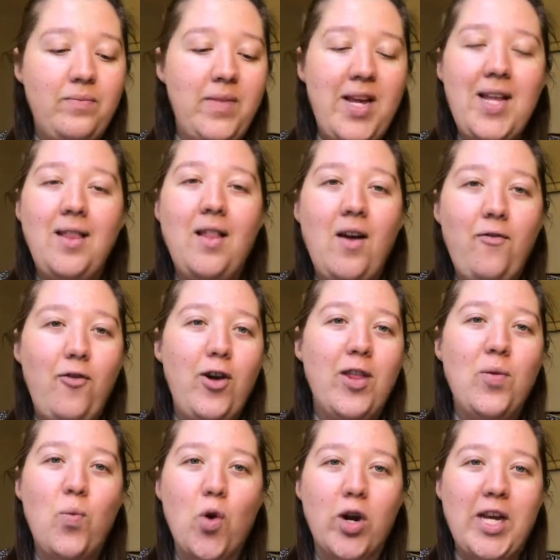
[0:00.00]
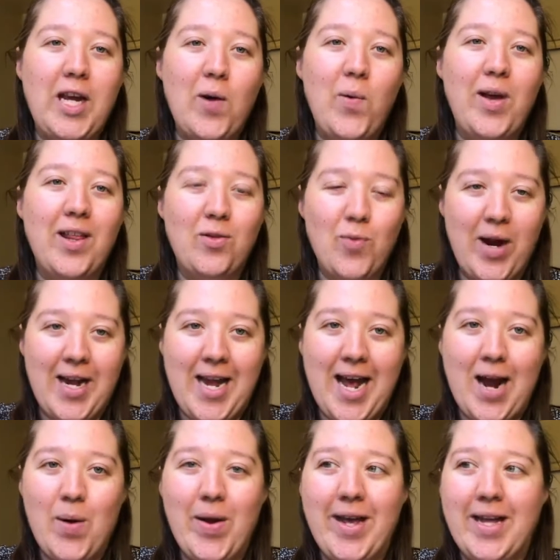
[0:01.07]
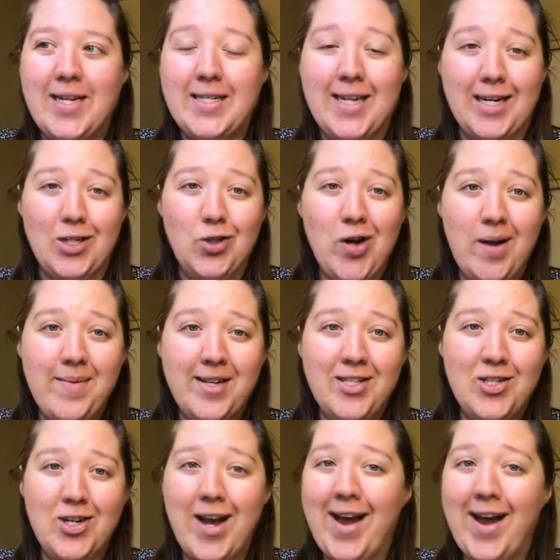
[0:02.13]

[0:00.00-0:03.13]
in love with, working with right now in 2nd trimester,